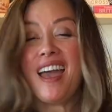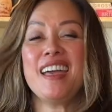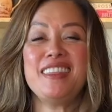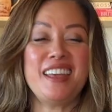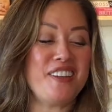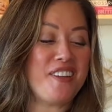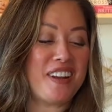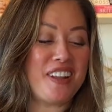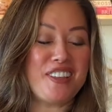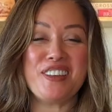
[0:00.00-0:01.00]
And then you're
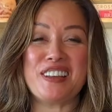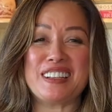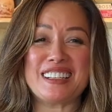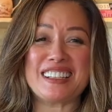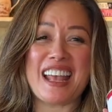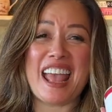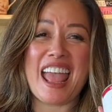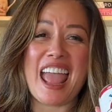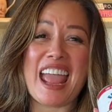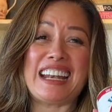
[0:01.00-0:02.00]
going to use
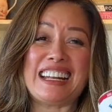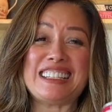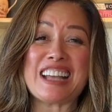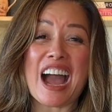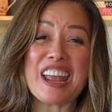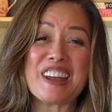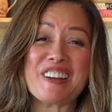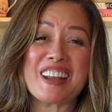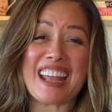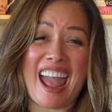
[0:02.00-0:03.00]
an
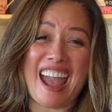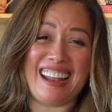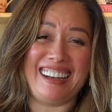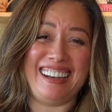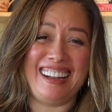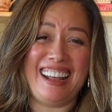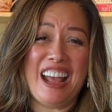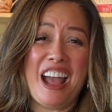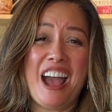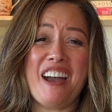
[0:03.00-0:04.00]
entire can
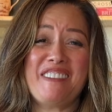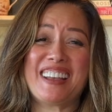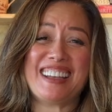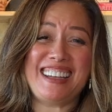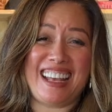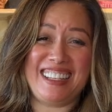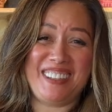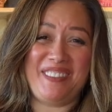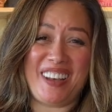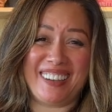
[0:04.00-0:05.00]
of condensed
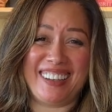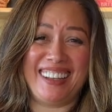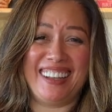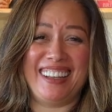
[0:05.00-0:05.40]
milk.